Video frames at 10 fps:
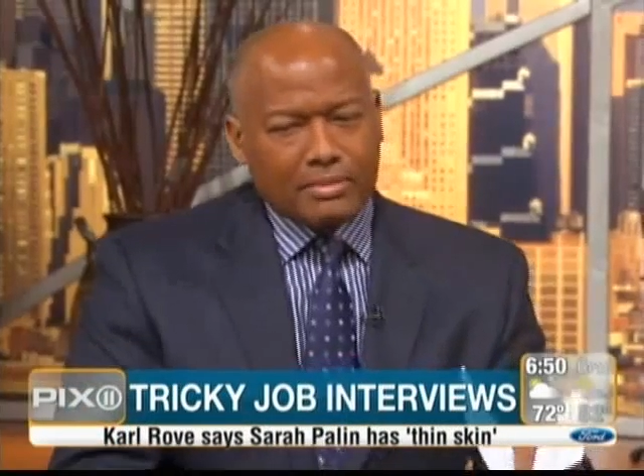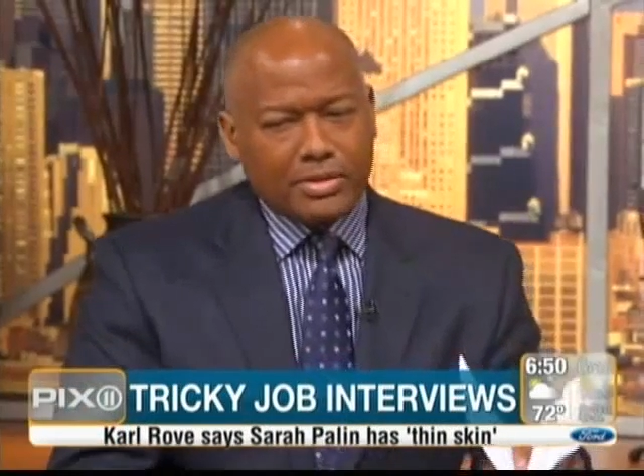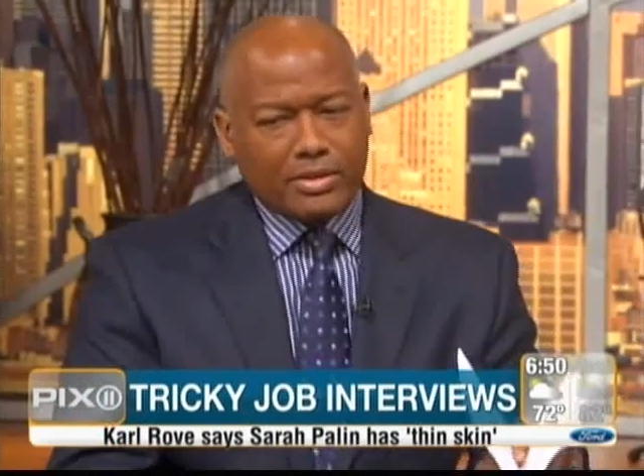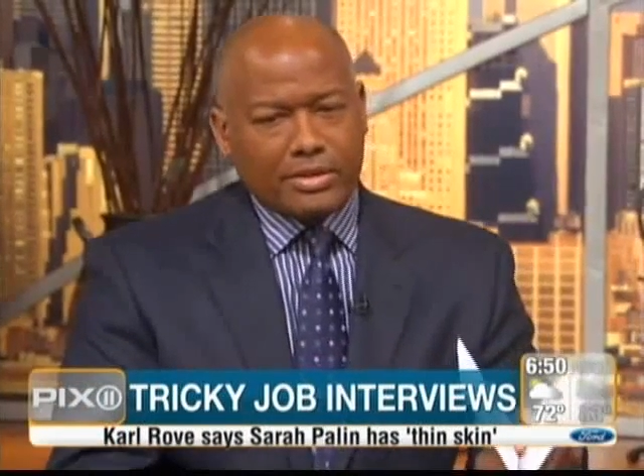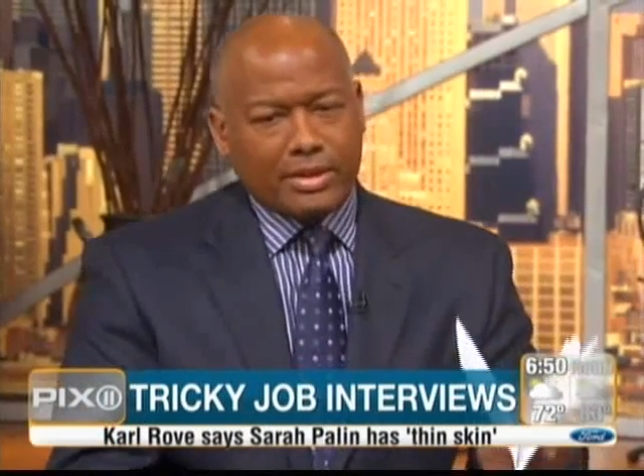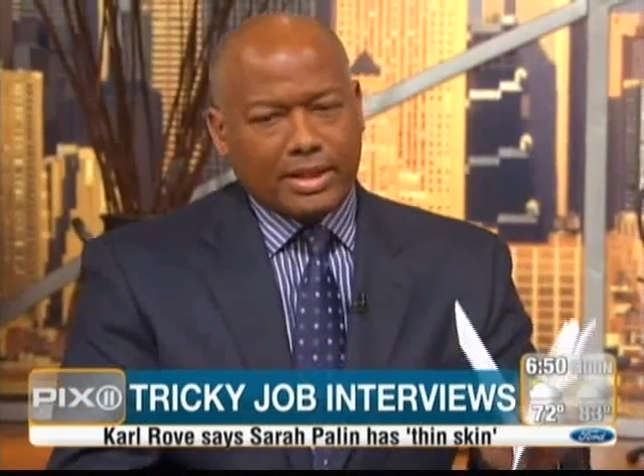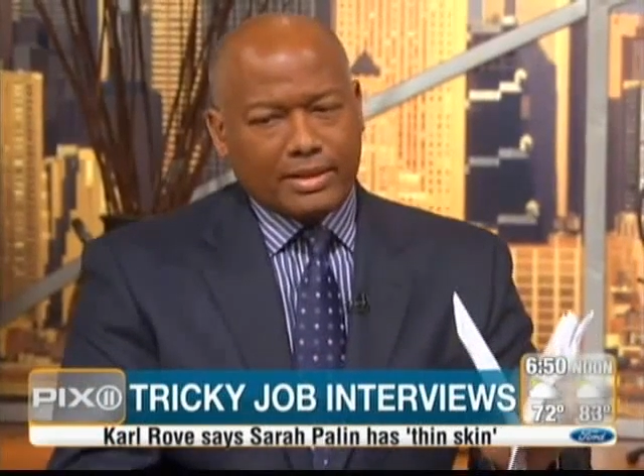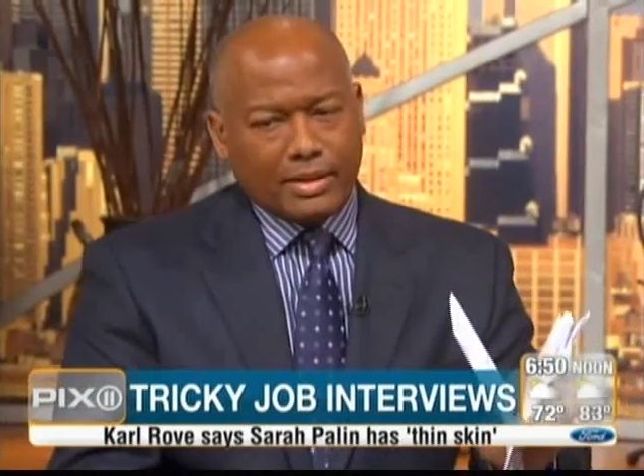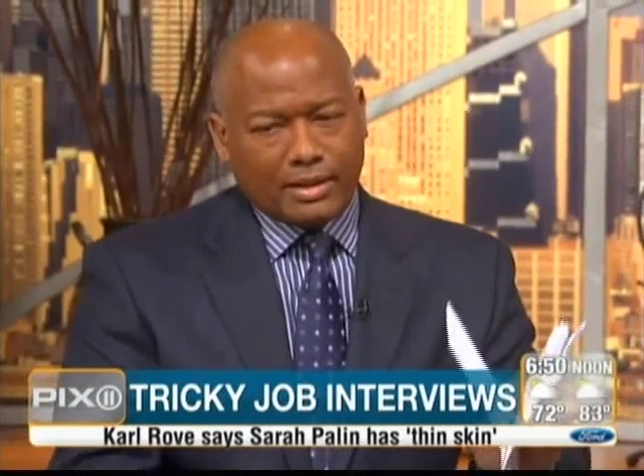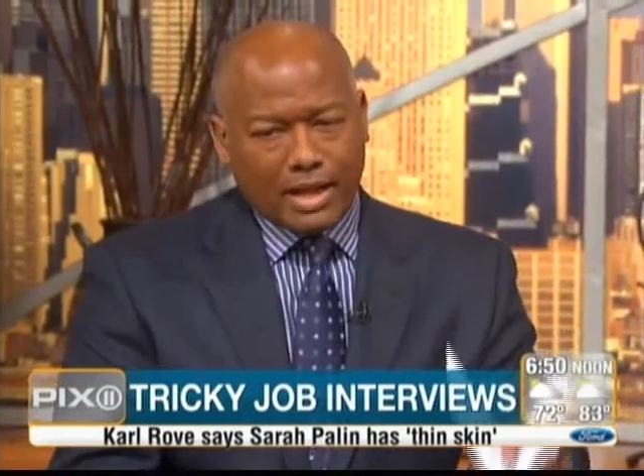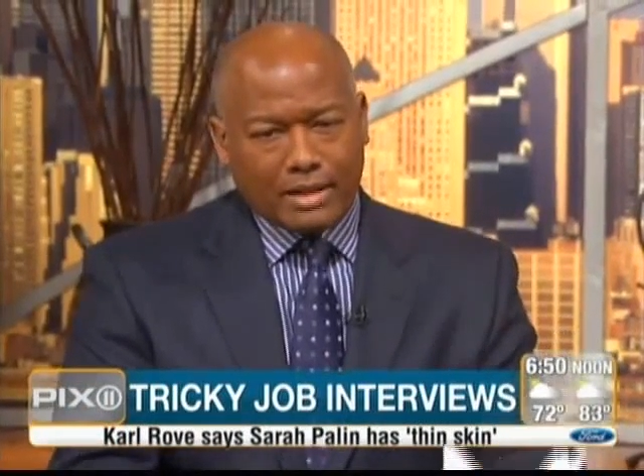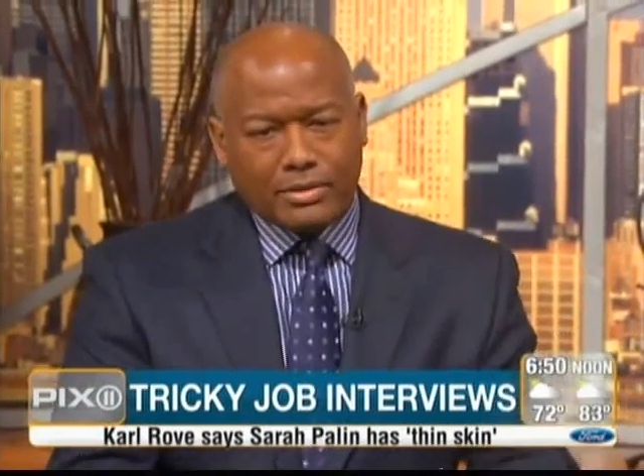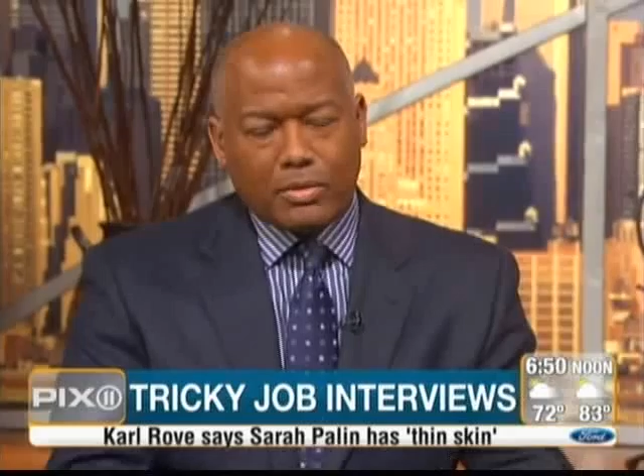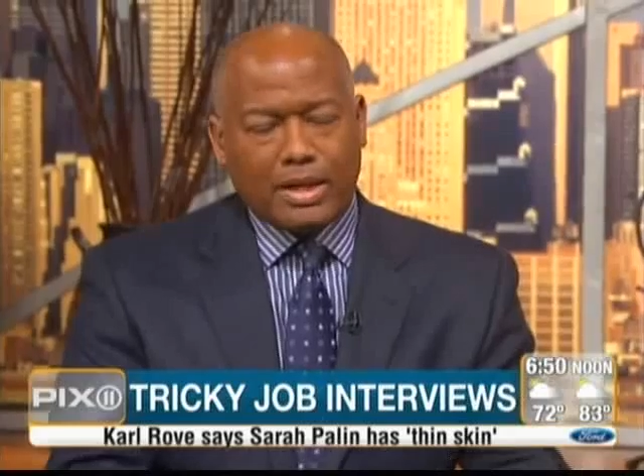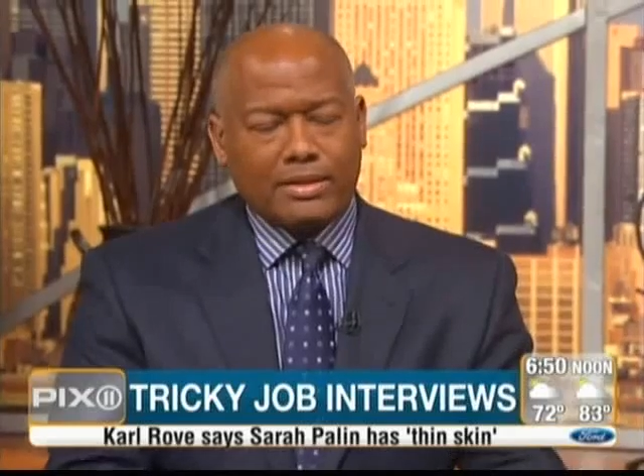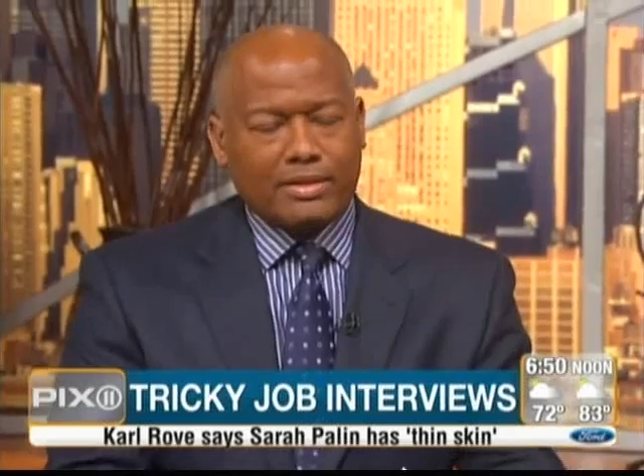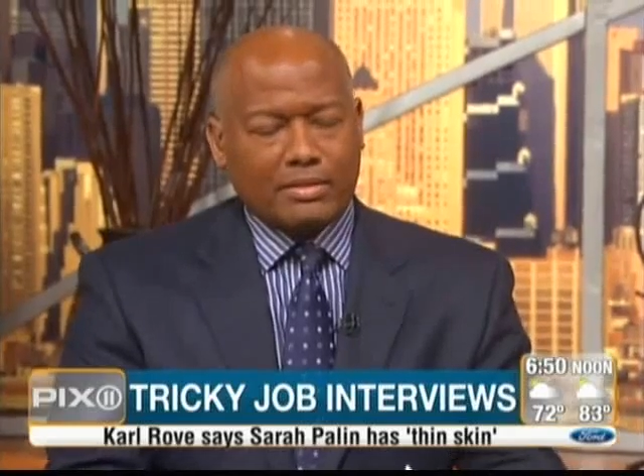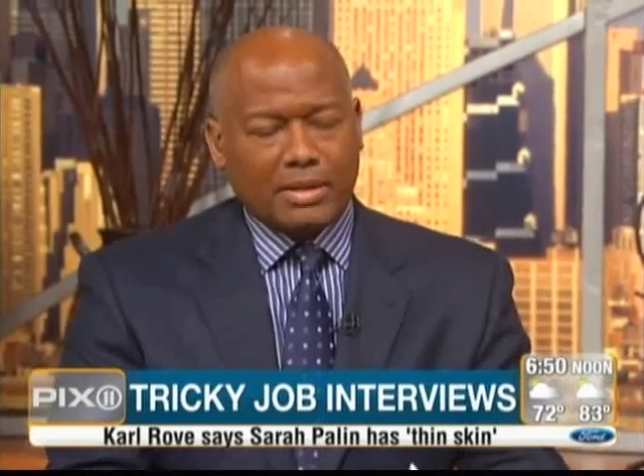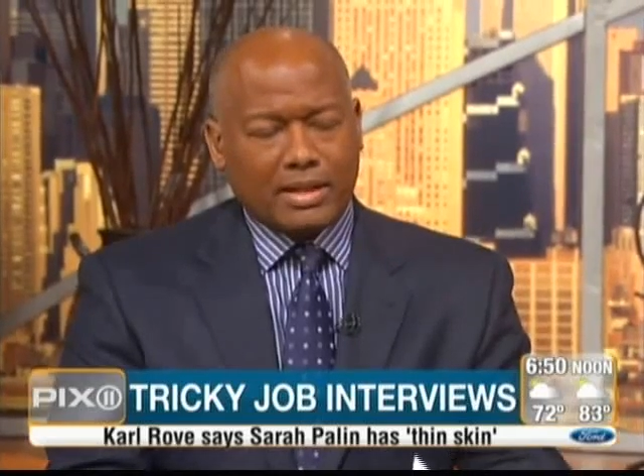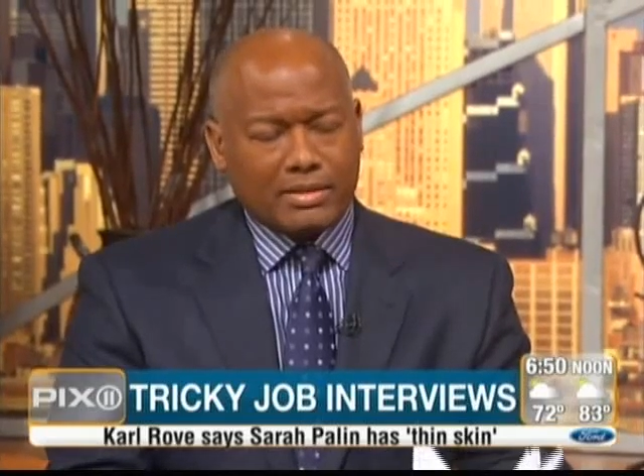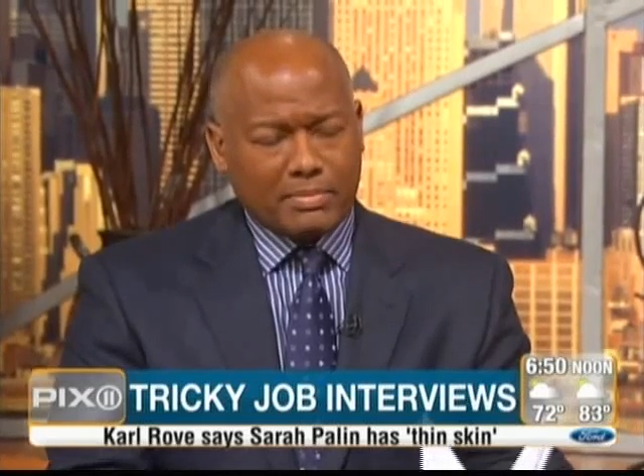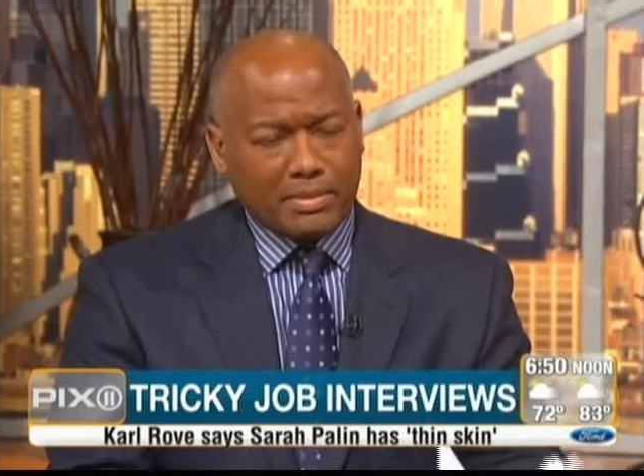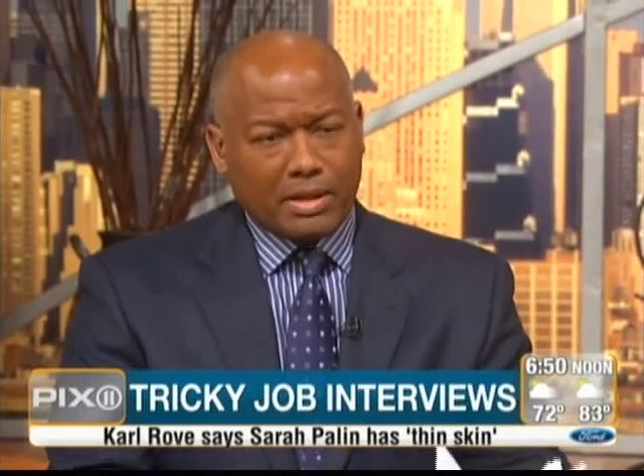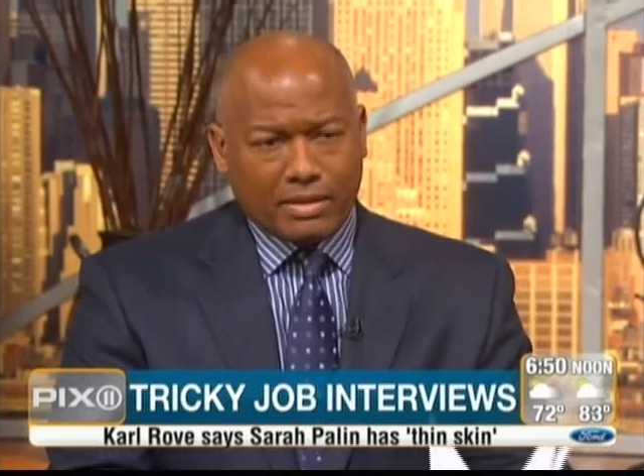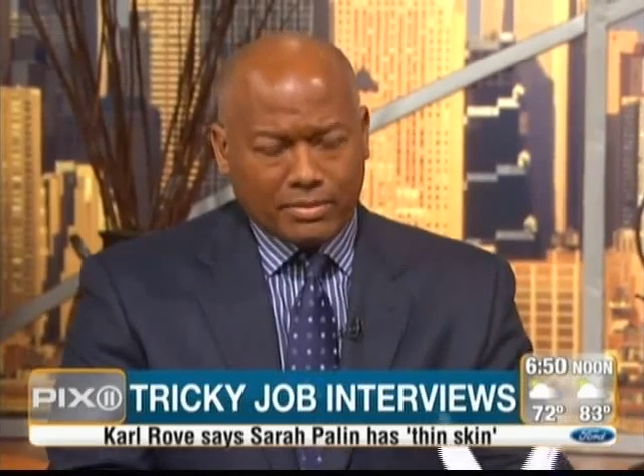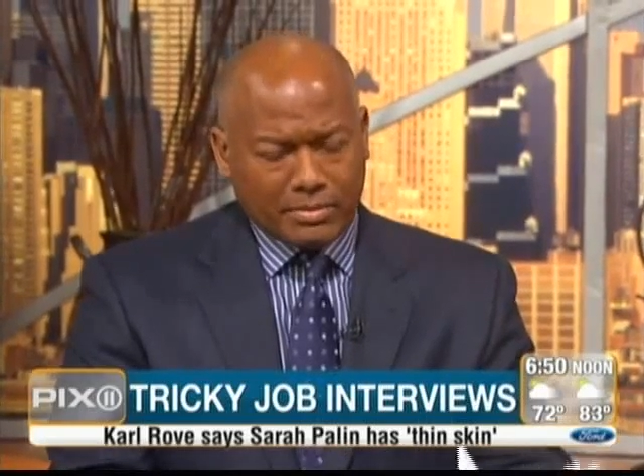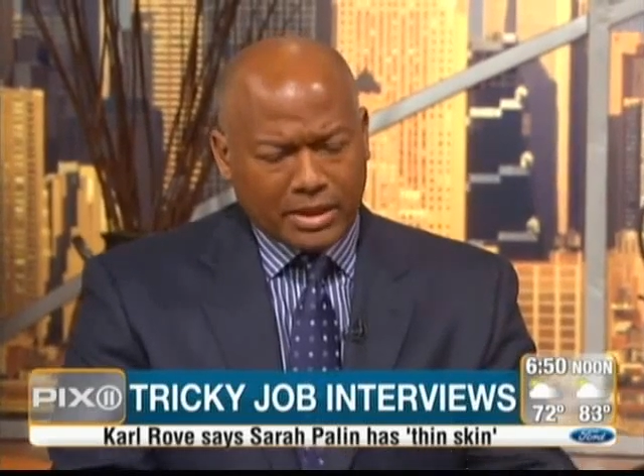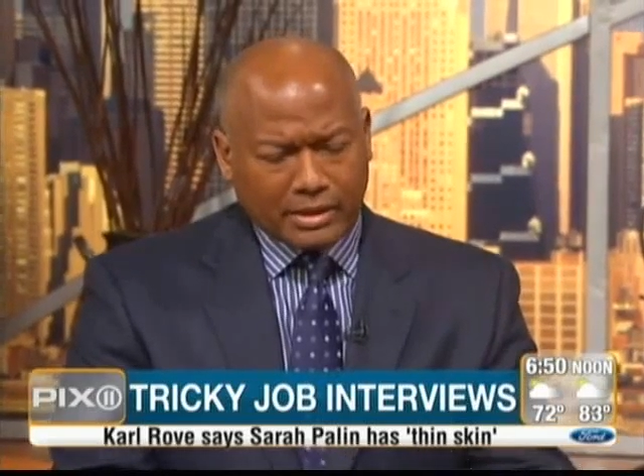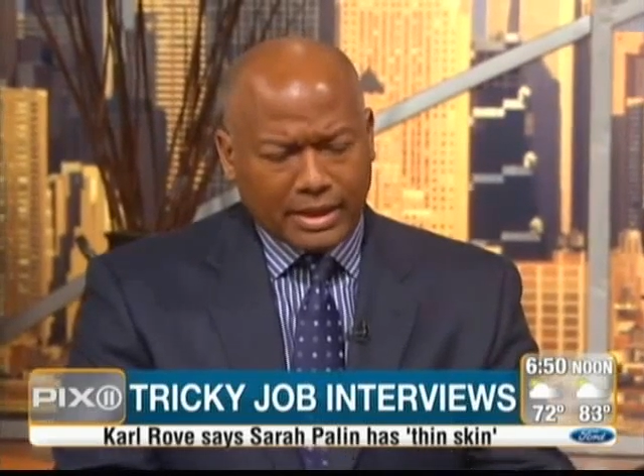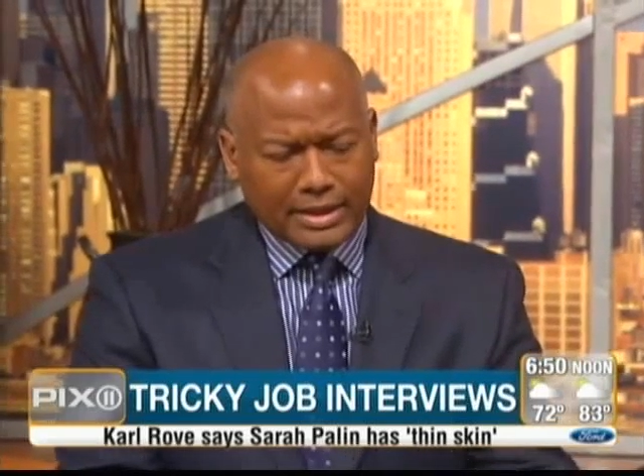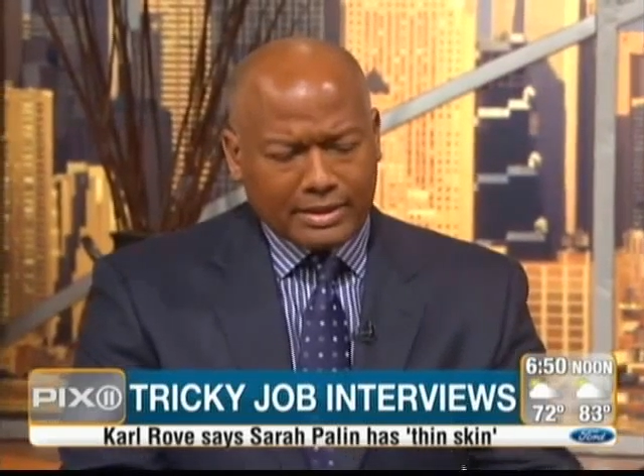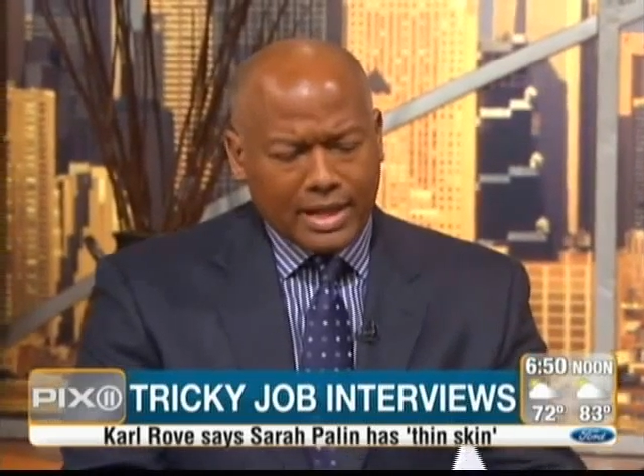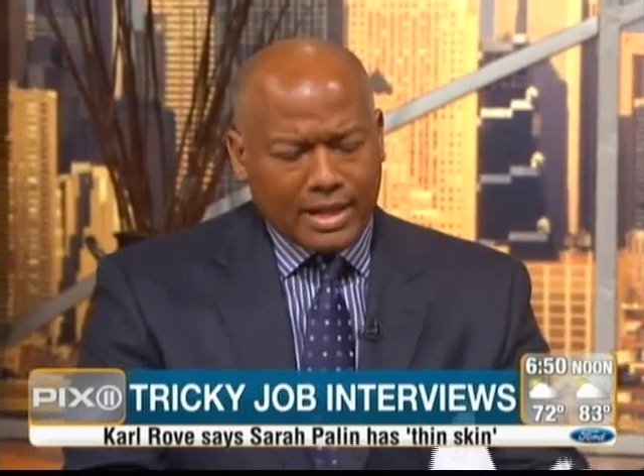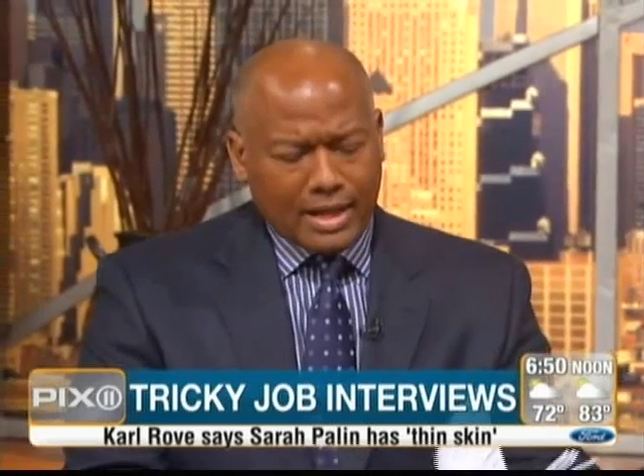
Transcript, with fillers: that I'm sure you get a lot of questions about uh, from young ladies.